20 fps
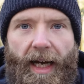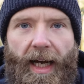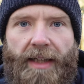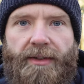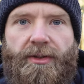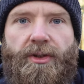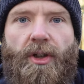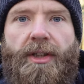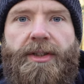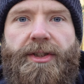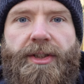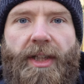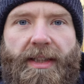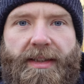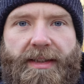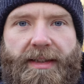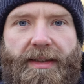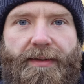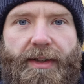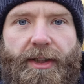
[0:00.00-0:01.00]
and
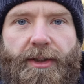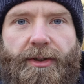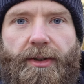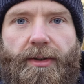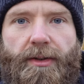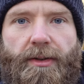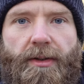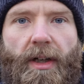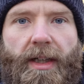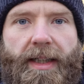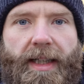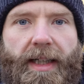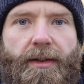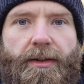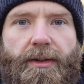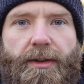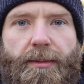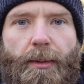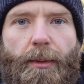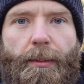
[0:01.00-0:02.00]
digestive issues like
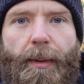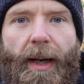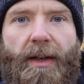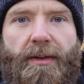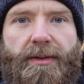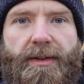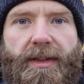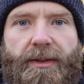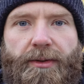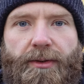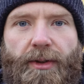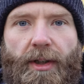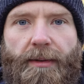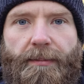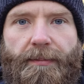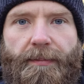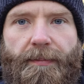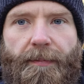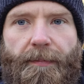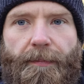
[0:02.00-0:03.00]
irritable bowel
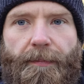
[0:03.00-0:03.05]
syndrome,